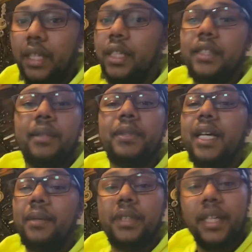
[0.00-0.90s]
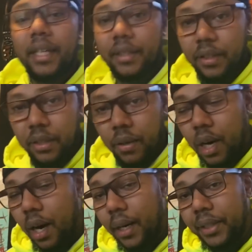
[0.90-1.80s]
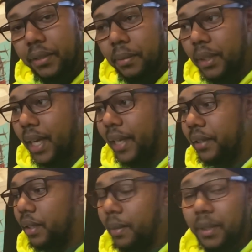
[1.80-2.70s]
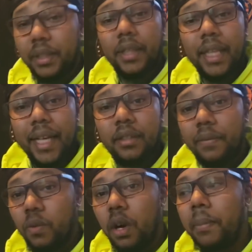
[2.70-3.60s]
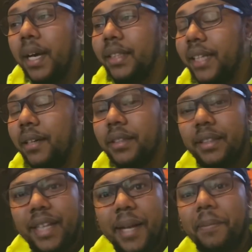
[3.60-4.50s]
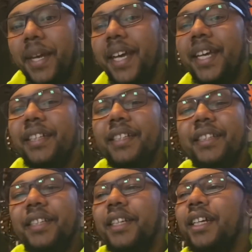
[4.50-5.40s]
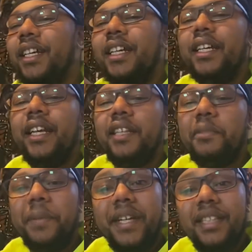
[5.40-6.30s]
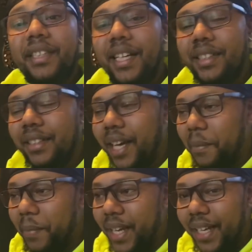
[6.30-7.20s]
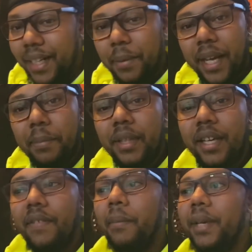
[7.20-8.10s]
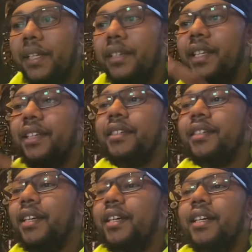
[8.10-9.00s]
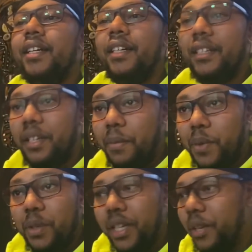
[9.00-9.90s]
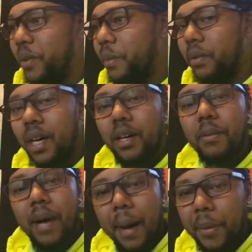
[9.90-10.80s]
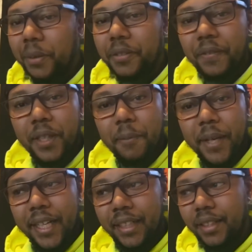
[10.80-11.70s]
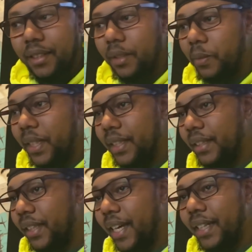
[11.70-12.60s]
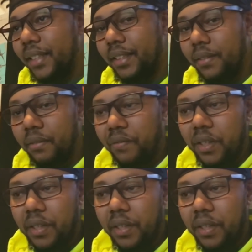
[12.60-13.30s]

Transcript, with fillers: sometimes they, will you know, card you and be like, you know, let me see your license. If you walking by his house, it's like, man, just to experience that, it's like, man, I can't believe I'm in this community where Barack Obama was from, man. Just to witness that and, and feel